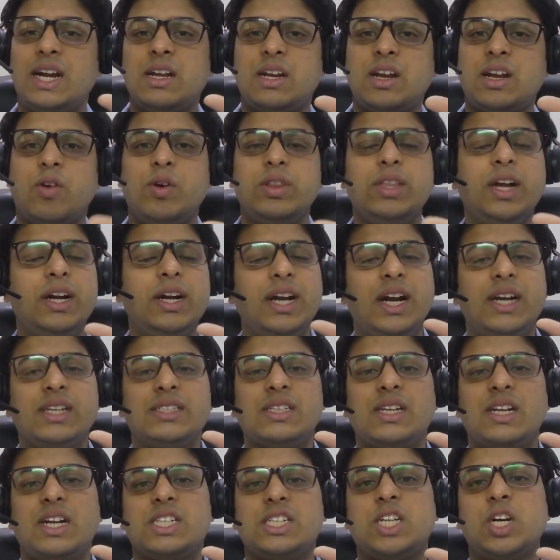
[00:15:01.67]
Now 138 is
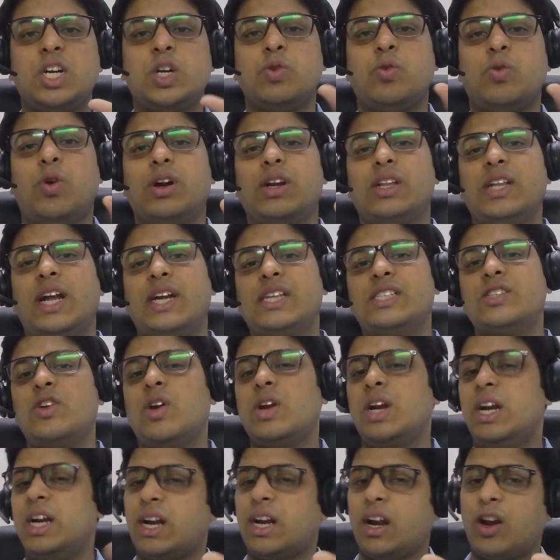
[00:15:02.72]
in relation to what? That is your
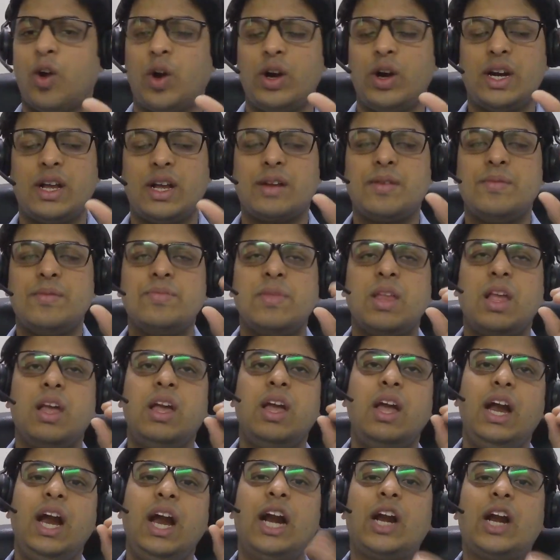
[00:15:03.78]
internal auditor.
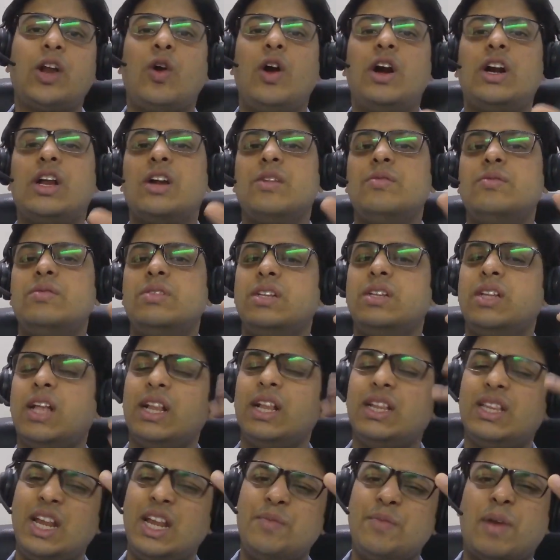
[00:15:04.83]
Internal auditor, there
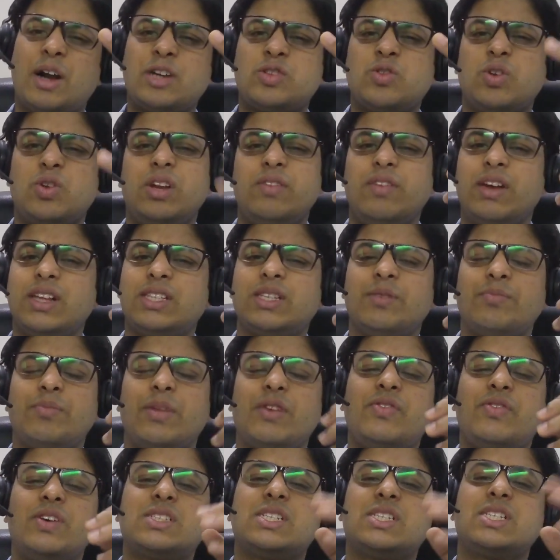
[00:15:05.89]
are three parts only, very simple.
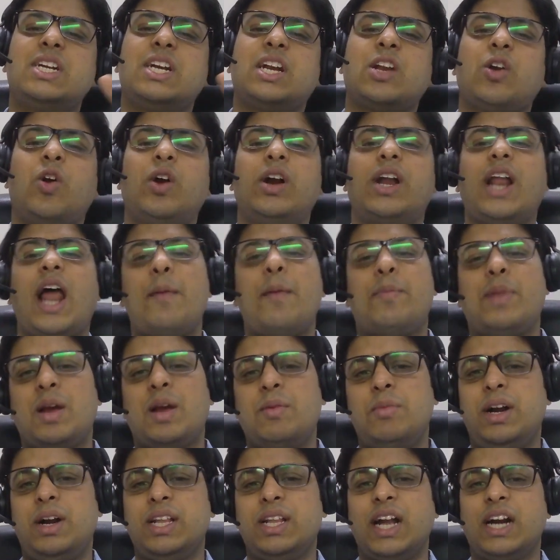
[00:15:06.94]
First is internal auditor
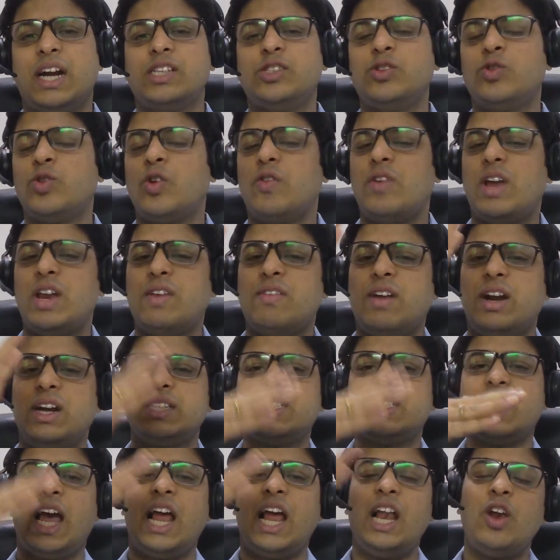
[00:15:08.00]
applicability. That is, you know very well, it
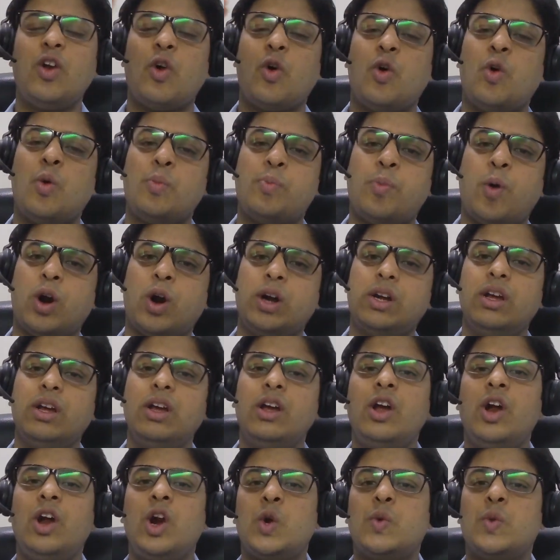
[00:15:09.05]
is L, O pot,
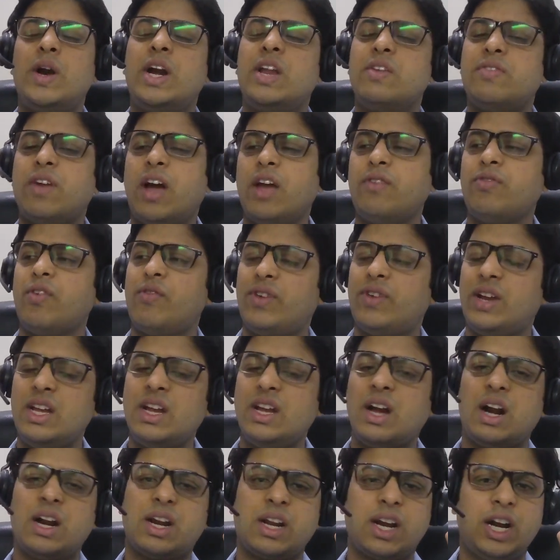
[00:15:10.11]
25, 50,
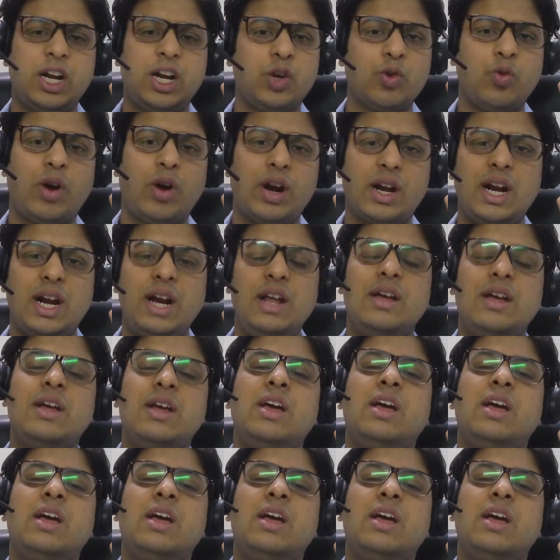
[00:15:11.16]
100, 200.